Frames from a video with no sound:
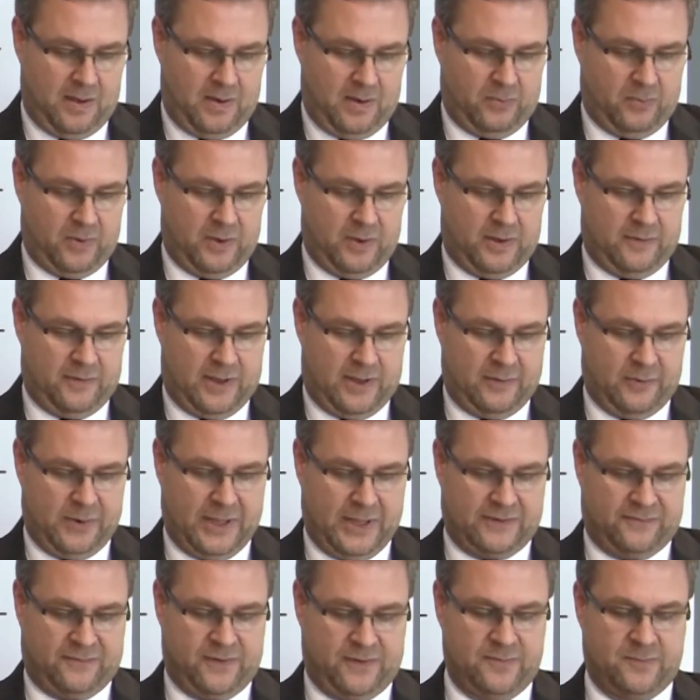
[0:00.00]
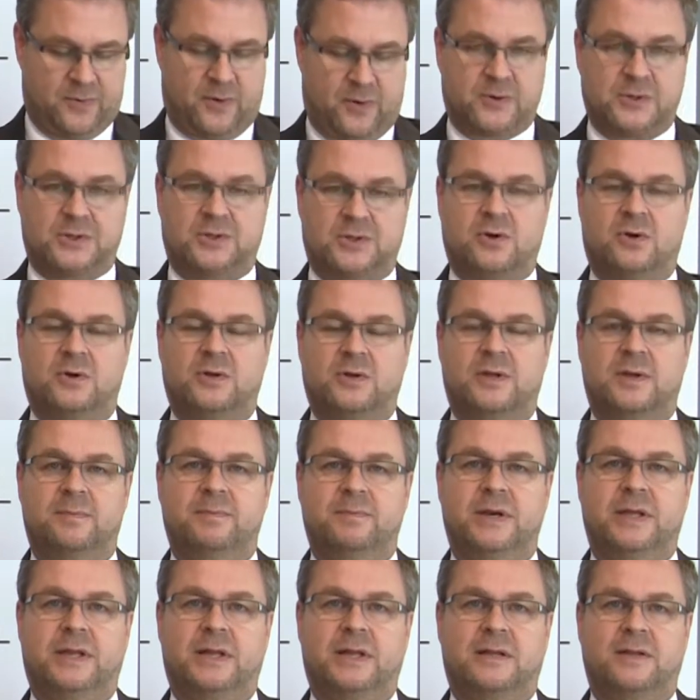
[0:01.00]
we at Finpro saw
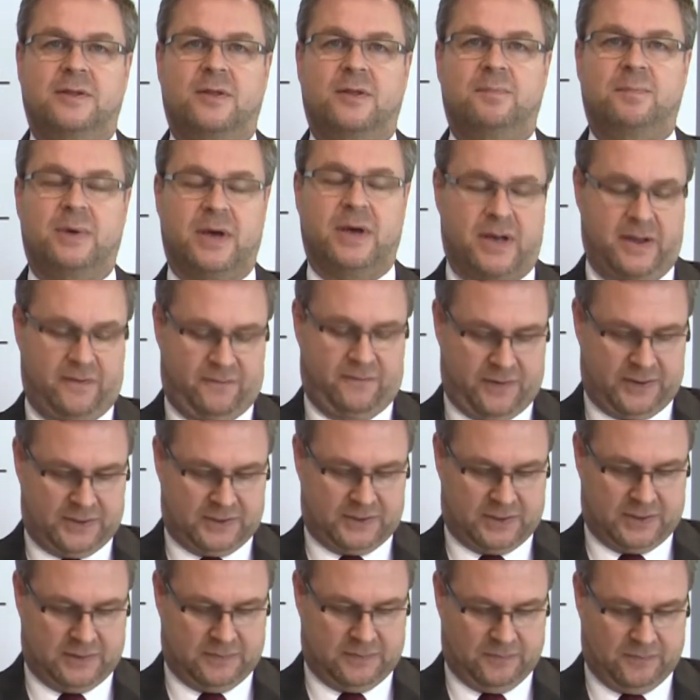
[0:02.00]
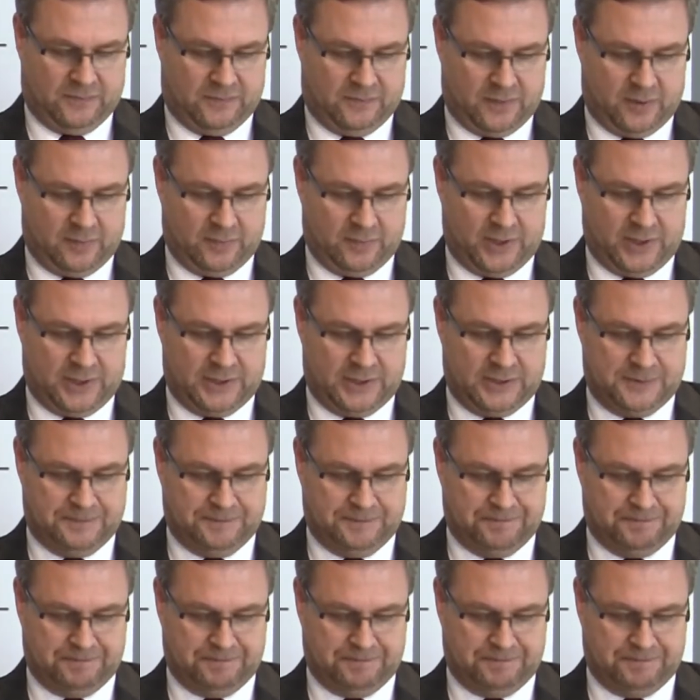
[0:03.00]
immediately the benefits from this.